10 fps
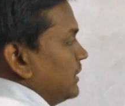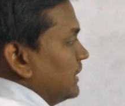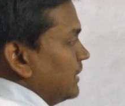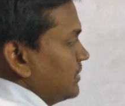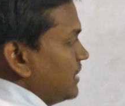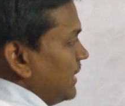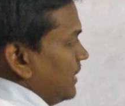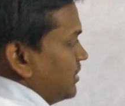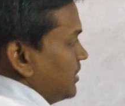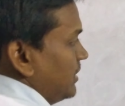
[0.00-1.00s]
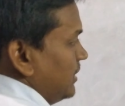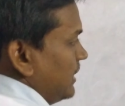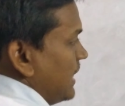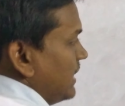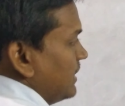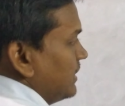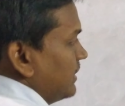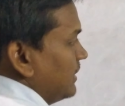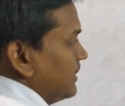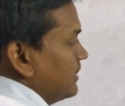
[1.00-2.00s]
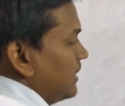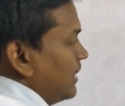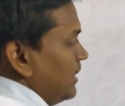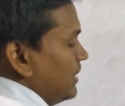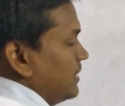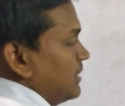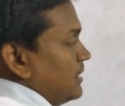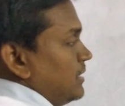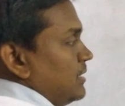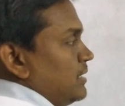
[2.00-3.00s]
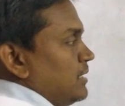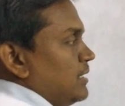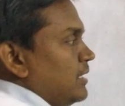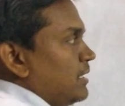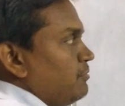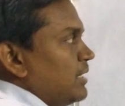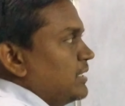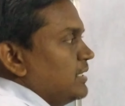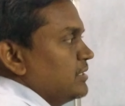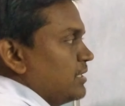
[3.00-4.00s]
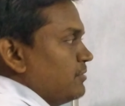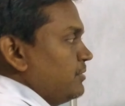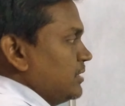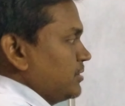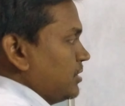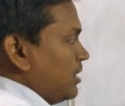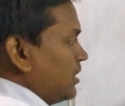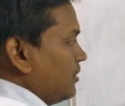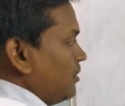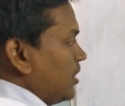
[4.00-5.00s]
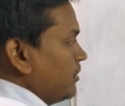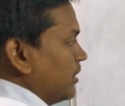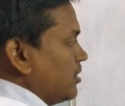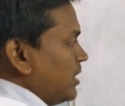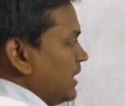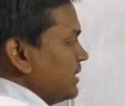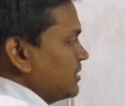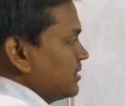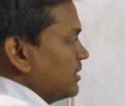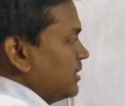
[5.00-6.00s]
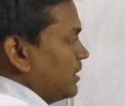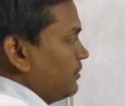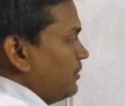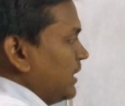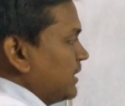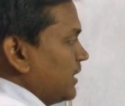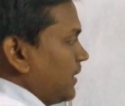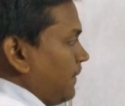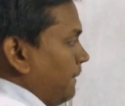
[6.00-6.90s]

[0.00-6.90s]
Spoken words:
in this direction and it hit the reflecting surface, or what we call as reflector.